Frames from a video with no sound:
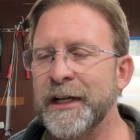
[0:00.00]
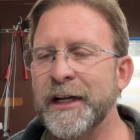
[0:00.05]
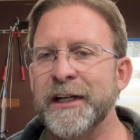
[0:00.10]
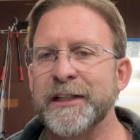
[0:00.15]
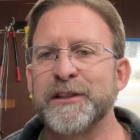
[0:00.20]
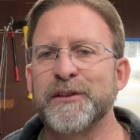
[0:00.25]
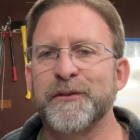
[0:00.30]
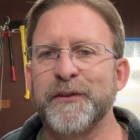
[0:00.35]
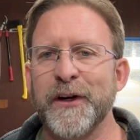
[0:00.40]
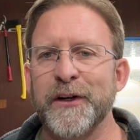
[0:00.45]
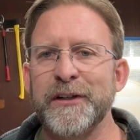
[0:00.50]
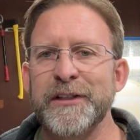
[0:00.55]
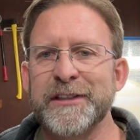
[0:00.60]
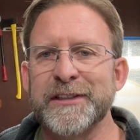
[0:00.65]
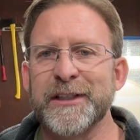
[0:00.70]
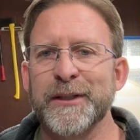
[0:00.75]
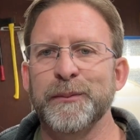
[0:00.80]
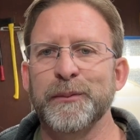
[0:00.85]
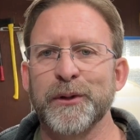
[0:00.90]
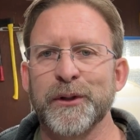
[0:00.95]
It's very
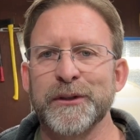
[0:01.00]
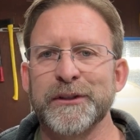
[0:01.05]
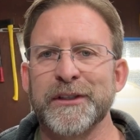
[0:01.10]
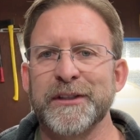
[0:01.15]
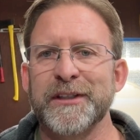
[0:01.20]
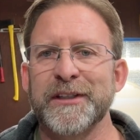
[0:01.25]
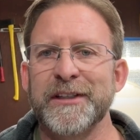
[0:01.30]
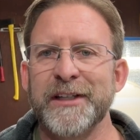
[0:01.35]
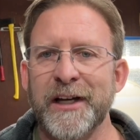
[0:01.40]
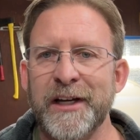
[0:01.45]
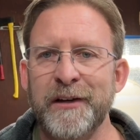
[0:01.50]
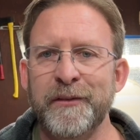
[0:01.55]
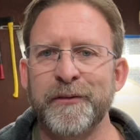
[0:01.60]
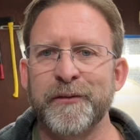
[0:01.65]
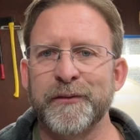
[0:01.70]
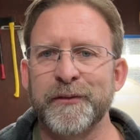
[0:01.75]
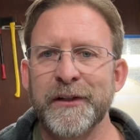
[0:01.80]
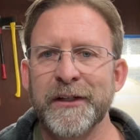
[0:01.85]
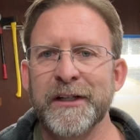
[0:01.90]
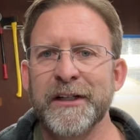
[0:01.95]
similar to the
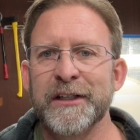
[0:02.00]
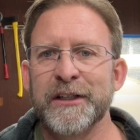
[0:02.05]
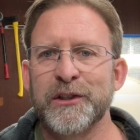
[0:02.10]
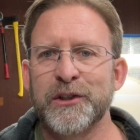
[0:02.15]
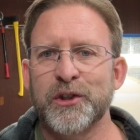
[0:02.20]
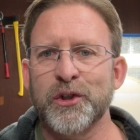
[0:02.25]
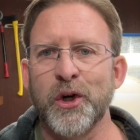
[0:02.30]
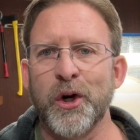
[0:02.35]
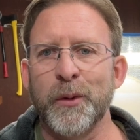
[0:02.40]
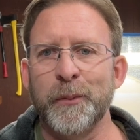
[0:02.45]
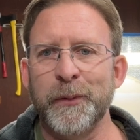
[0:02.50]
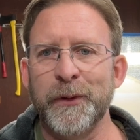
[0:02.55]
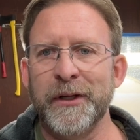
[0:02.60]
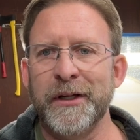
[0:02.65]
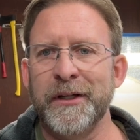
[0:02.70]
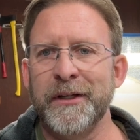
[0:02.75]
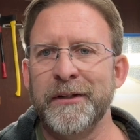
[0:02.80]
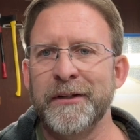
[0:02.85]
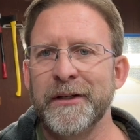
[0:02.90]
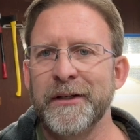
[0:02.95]
knife
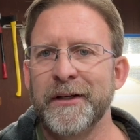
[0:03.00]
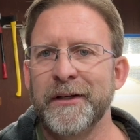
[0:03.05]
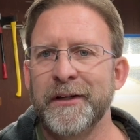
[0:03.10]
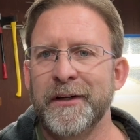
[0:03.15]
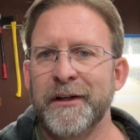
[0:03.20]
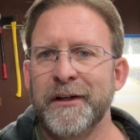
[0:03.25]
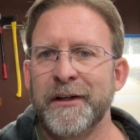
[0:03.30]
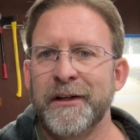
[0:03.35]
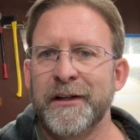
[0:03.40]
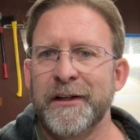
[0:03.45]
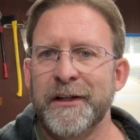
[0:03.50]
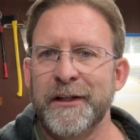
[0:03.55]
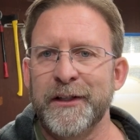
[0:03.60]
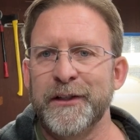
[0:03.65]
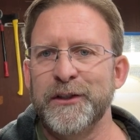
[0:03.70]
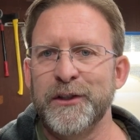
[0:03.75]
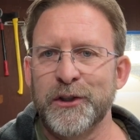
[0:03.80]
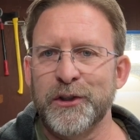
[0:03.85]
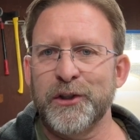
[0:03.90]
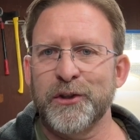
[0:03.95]
sharpening
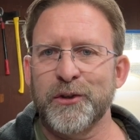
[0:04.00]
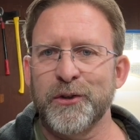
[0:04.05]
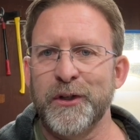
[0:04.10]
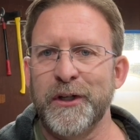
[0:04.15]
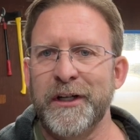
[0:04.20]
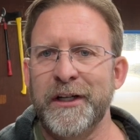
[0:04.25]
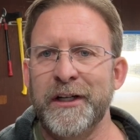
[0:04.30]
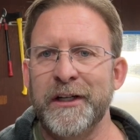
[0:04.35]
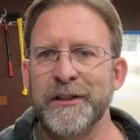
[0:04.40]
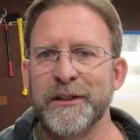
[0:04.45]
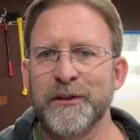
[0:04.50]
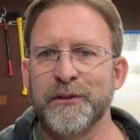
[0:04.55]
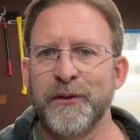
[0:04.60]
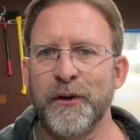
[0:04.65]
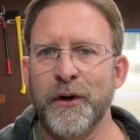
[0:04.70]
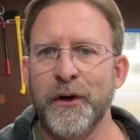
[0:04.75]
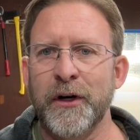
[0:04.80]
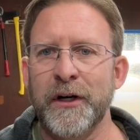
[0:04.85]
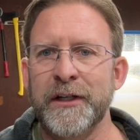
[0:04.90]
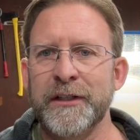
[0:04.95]
industry as
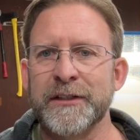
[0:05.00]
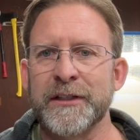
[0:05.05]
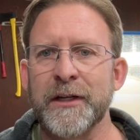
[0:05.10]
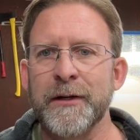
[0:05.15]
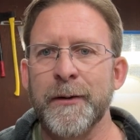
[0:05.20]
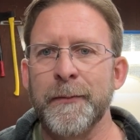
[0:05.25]
far as